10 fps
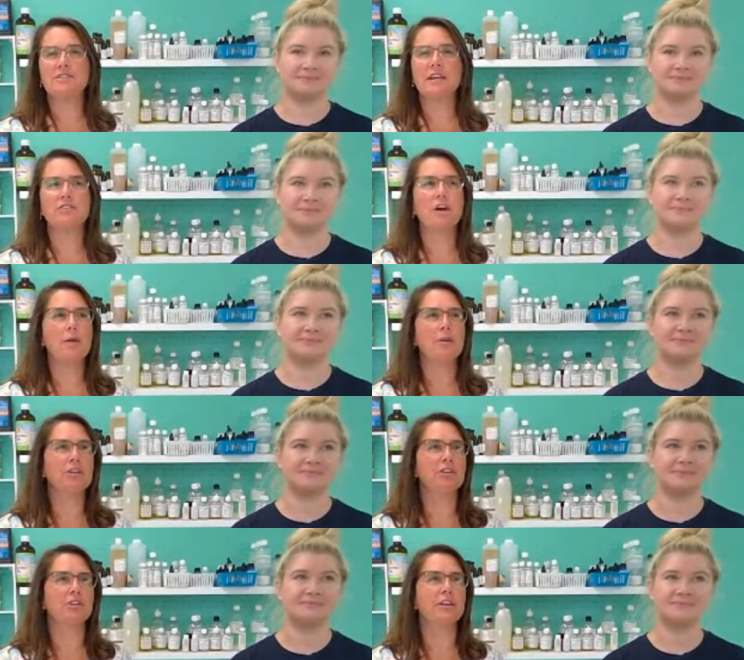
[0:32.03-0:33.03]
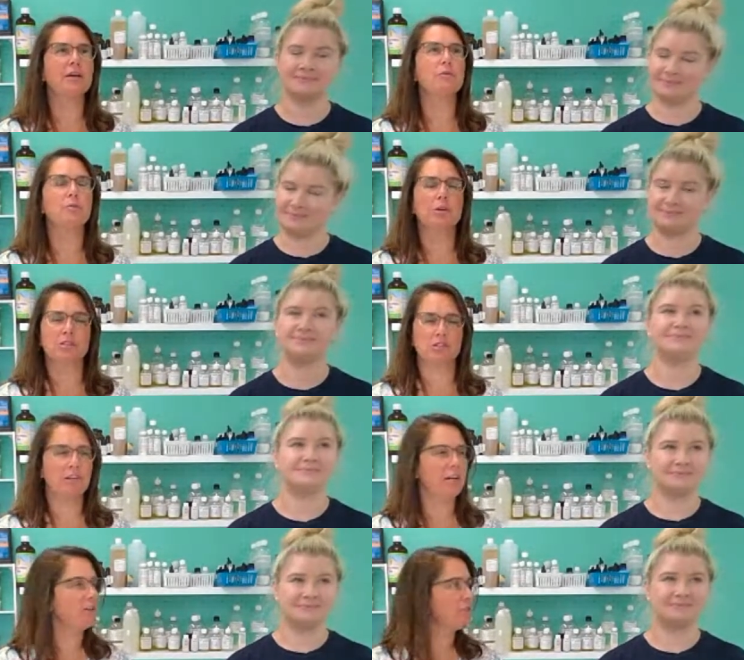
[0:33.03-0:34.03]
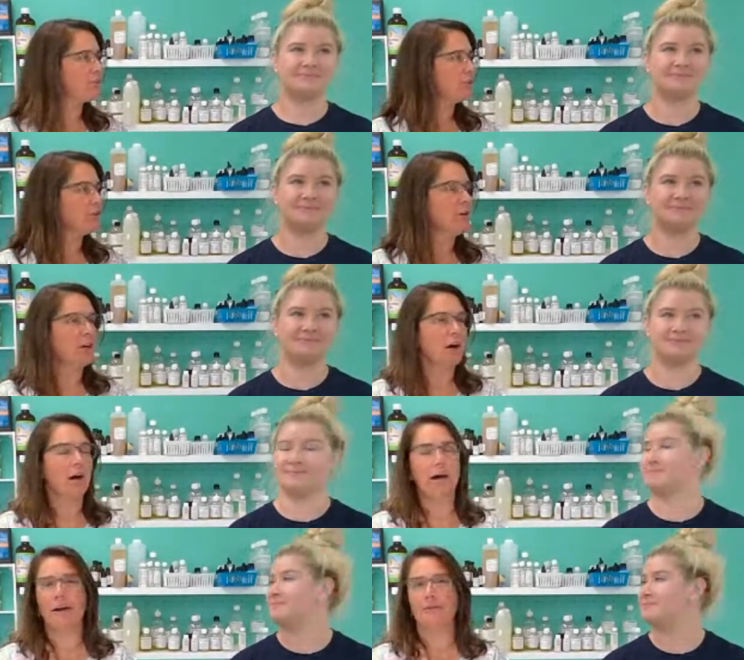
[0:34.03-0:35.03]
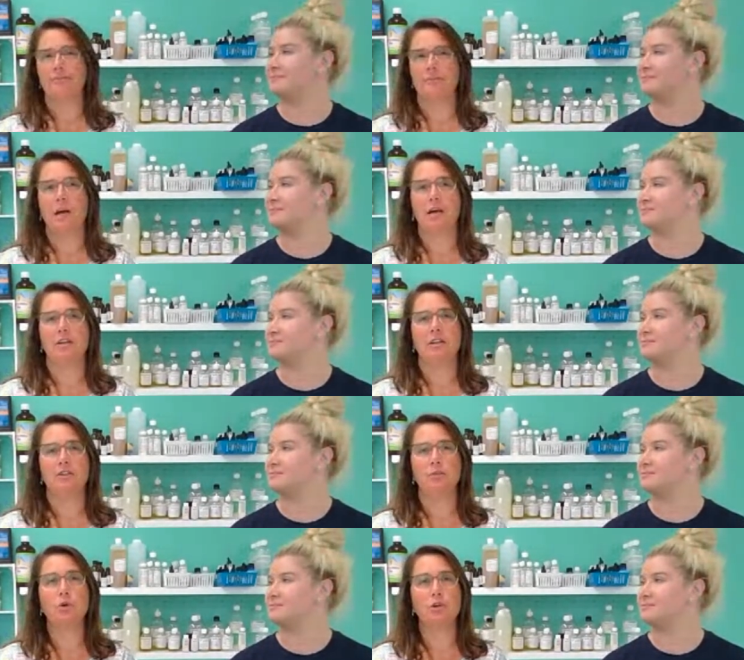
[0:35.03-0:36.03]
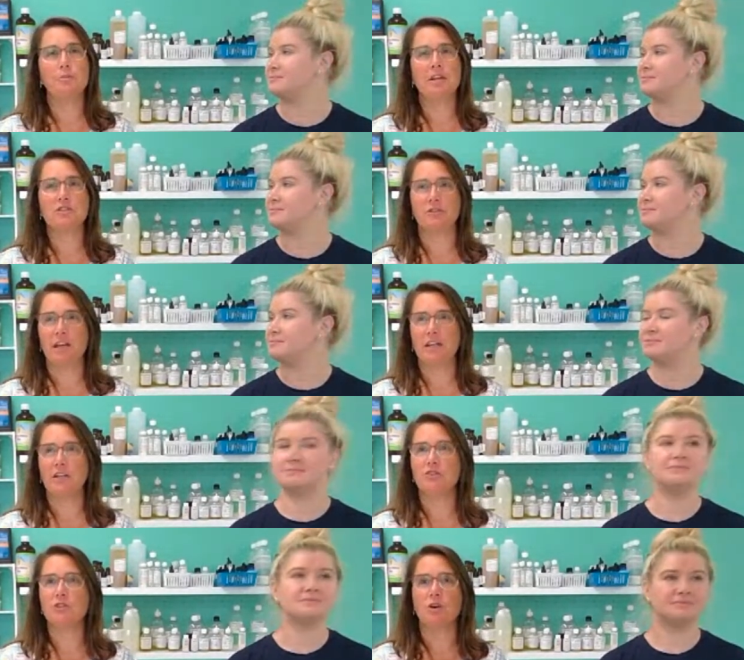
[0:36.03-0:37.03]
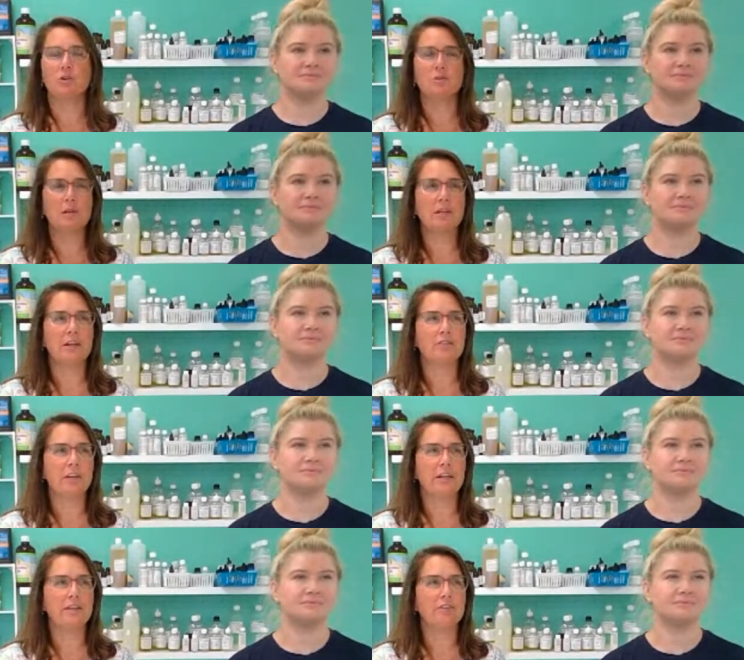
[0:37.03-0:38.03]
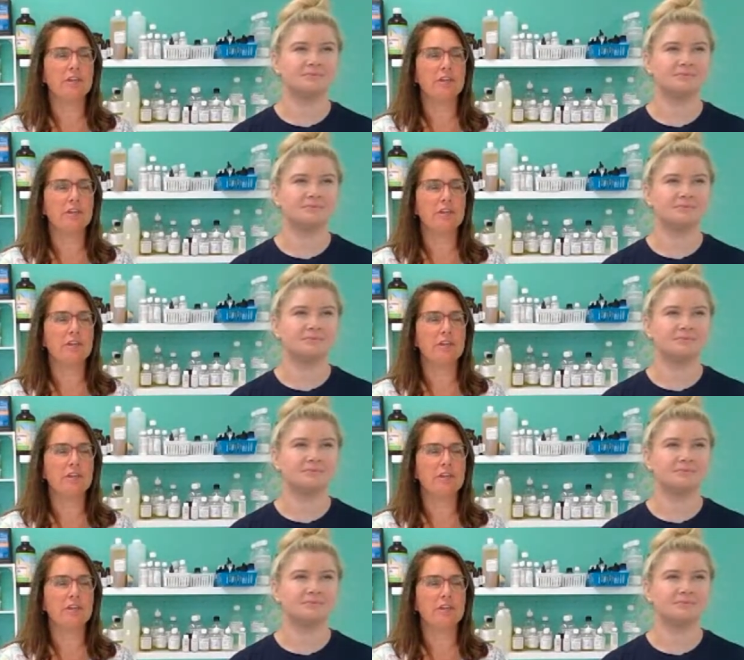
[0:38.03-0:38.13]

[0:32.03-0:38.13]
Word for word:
Speaker 1: It's that time of year again when bugs are out. So mm-hmm. um, I we're in Pennsylvania, so it's been kind of rainy. Every